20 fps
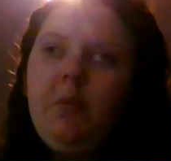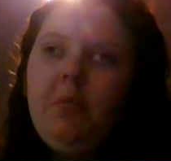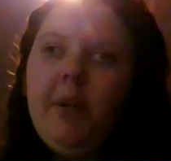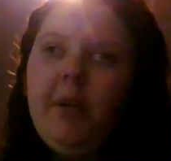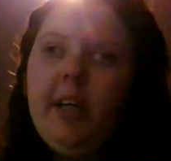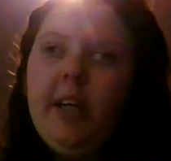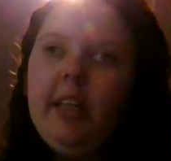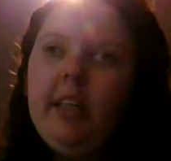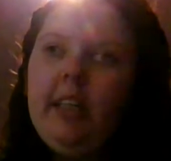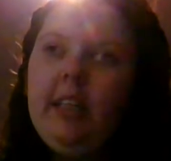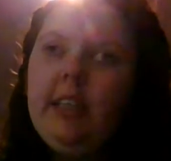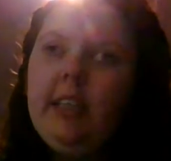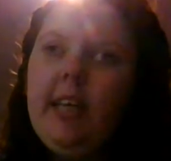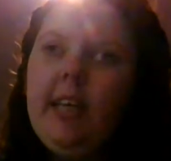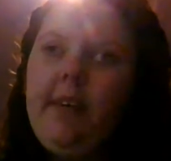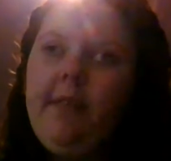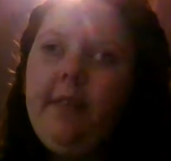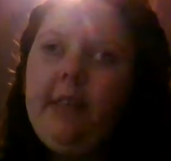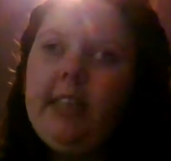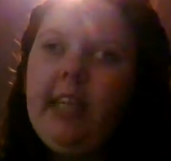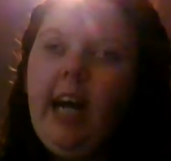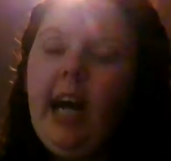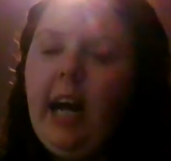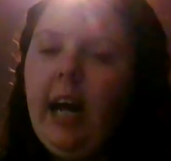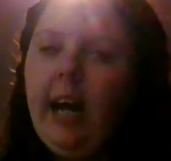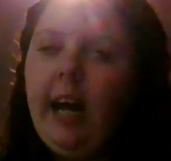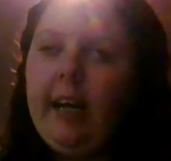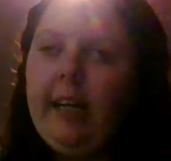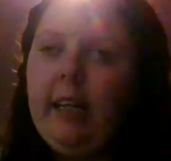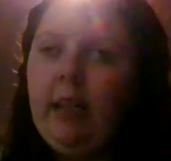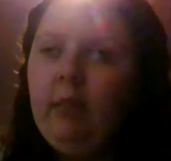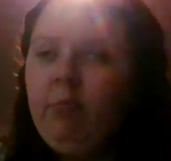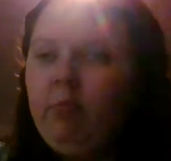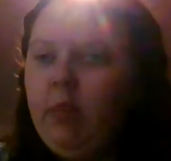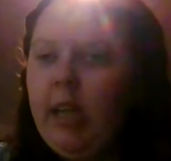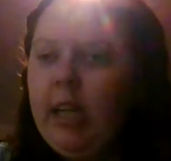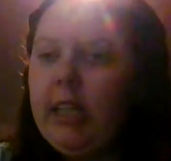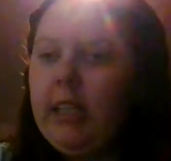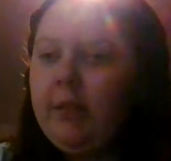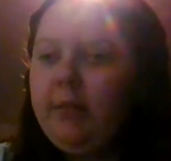But at the same
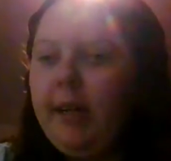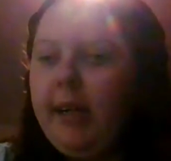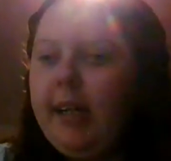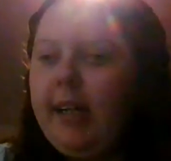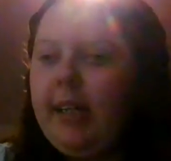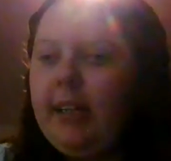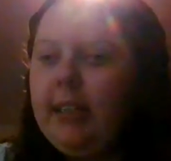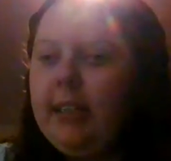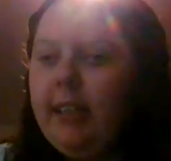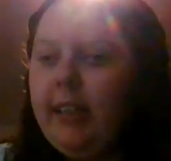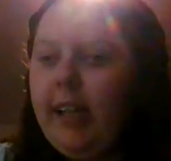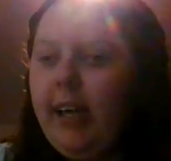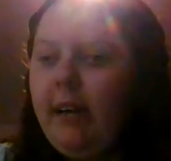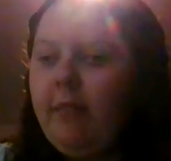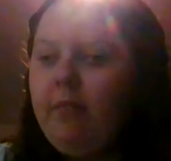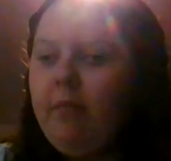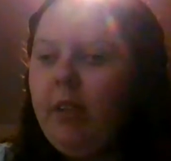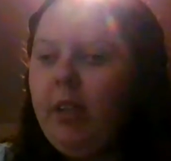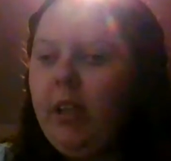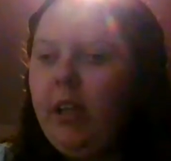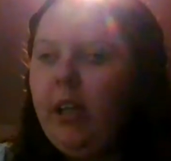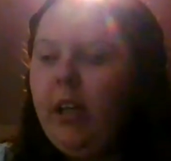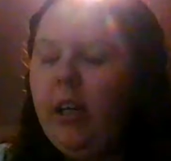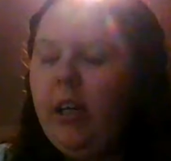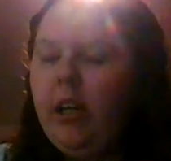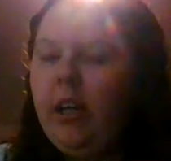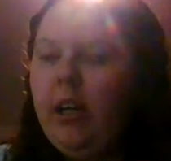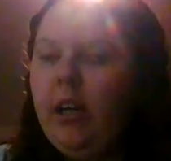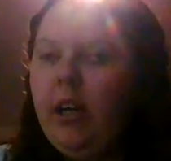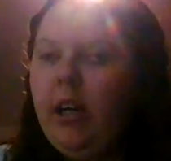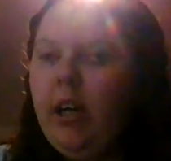time, explaining to them that